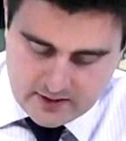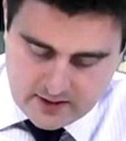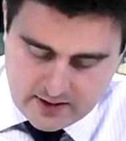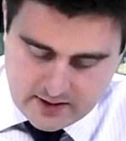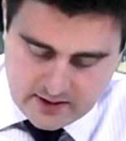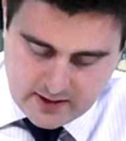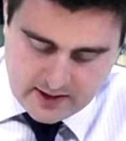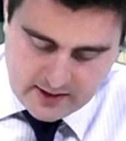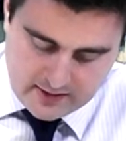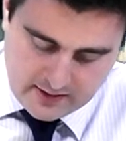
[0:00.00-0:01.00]
than
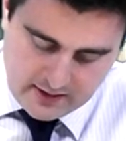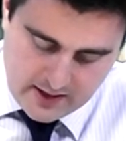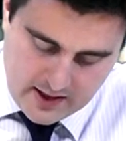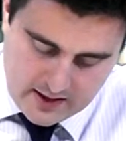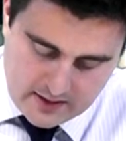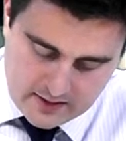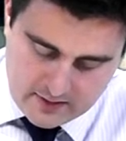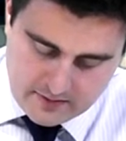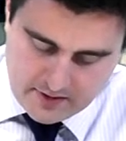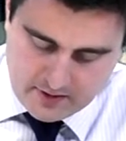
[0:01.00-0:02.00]
at the end
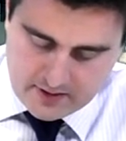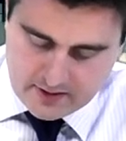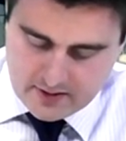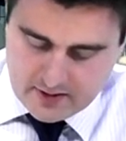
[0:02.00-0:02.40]
of the period.